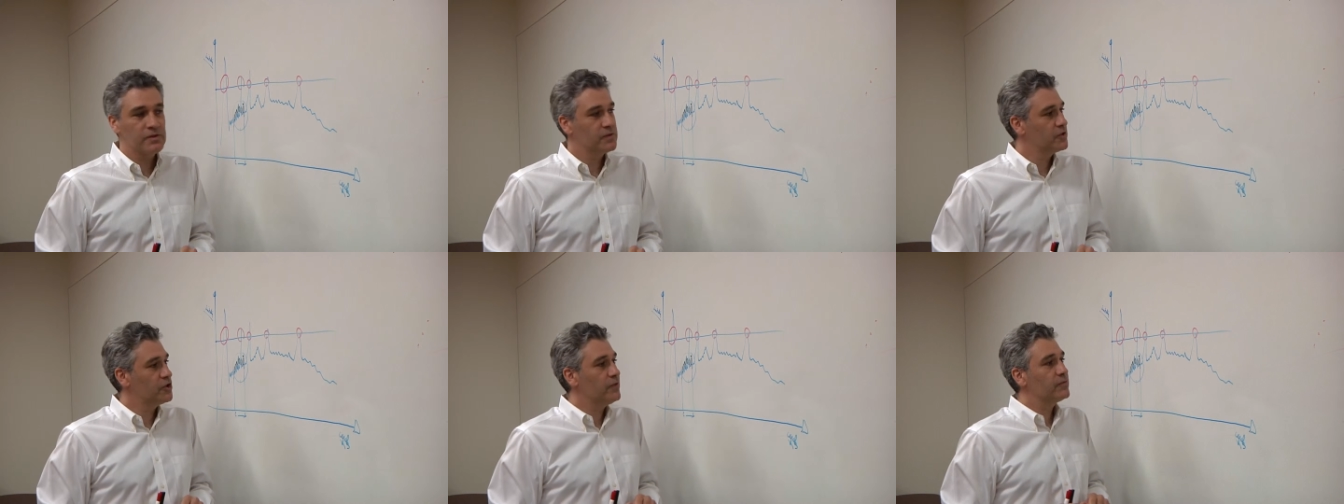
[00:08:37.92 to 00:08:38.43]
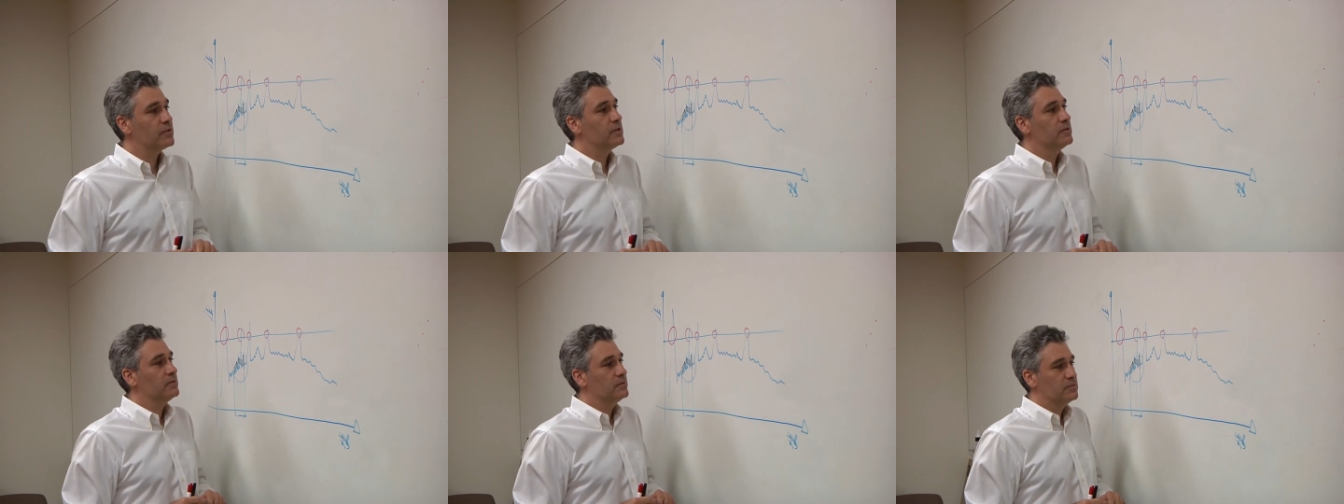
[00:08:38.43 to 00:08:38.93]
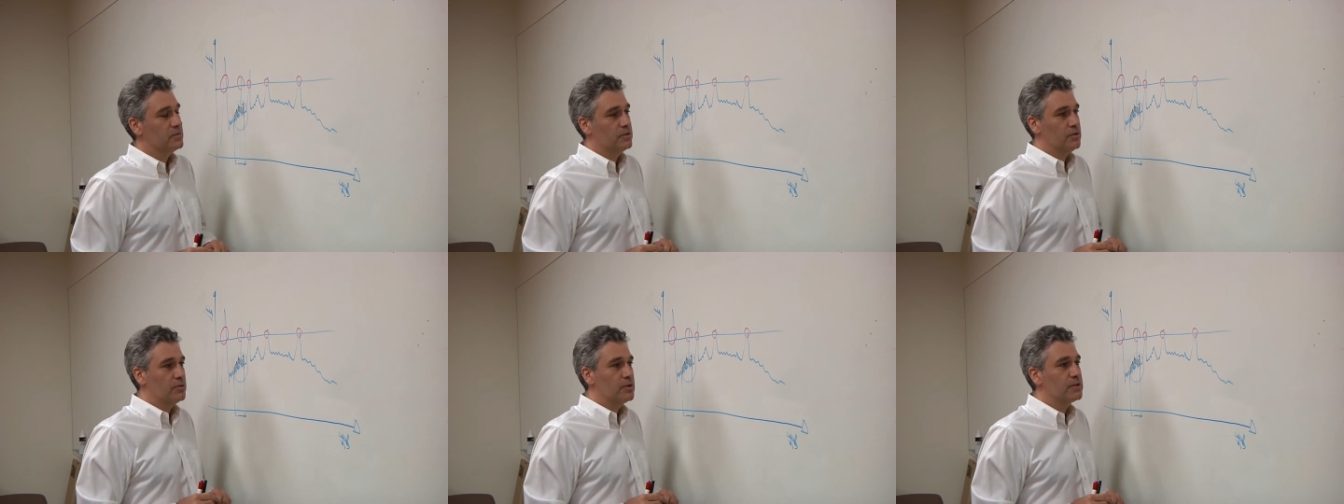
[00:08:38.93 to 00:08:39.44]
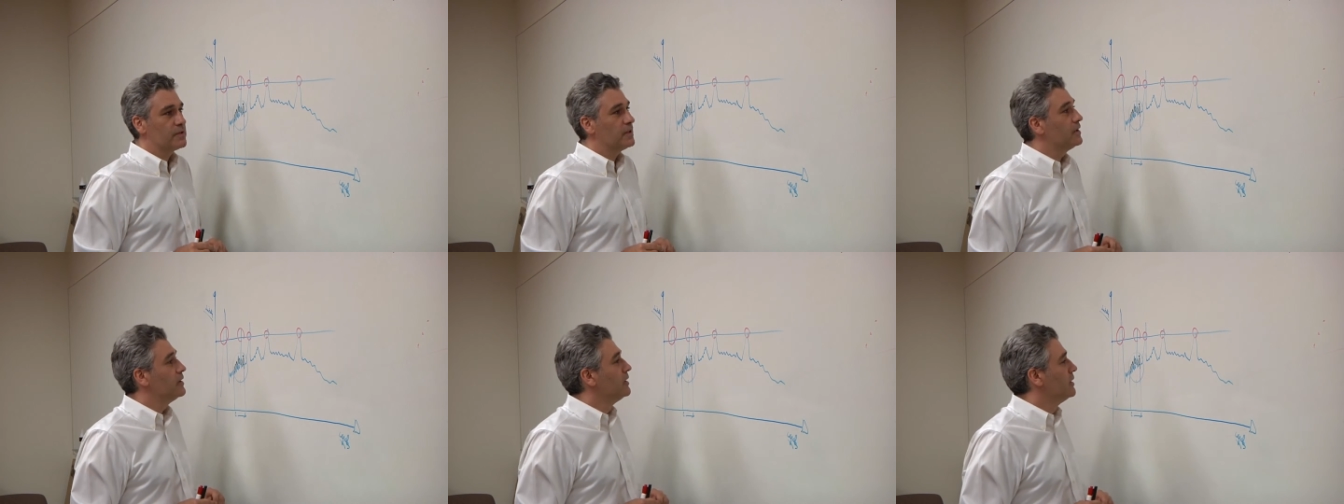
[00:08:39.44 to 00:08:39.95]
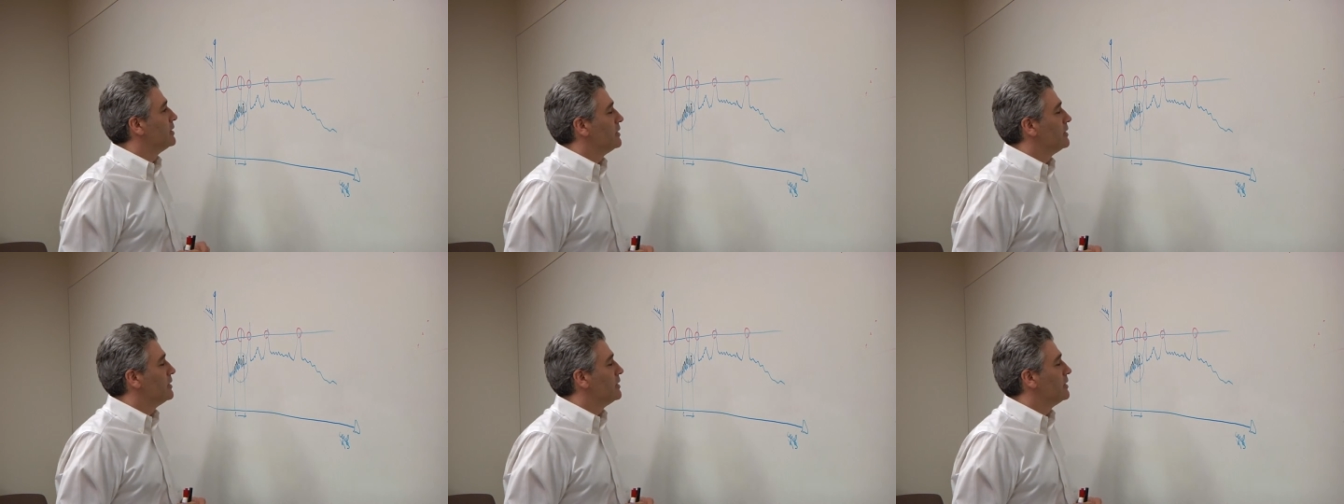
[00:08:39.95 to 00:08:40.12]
is shift towards a,